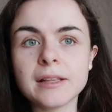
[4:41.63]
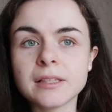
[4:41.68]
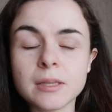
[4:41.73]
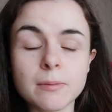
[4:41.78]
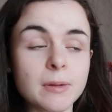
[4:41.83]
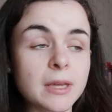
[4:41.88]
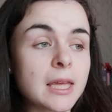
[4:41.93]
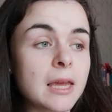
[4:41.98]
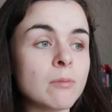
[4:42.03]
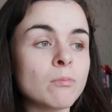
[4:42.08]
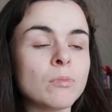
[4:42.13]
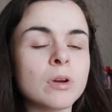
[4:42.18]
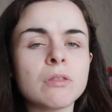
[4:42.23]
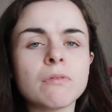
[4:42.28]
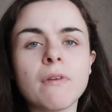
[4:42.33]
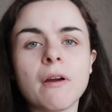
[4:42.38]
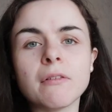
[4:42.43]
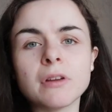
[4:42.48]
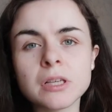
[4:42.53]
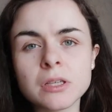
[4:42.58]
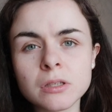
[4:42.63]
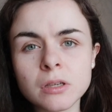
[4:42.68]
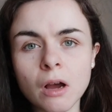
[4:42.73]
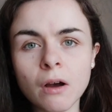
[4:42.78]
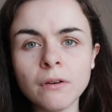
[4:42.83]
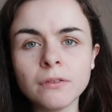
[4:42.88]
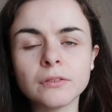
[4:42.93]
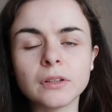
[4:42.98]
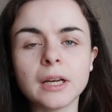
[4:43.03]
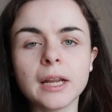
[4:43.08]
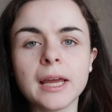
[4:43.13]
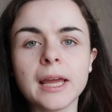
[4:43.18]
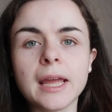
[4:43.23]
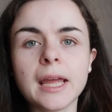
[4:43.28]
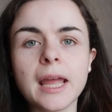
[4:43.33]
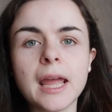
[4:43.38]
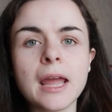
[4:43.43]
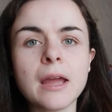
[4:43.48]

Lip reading: to begin with very softly.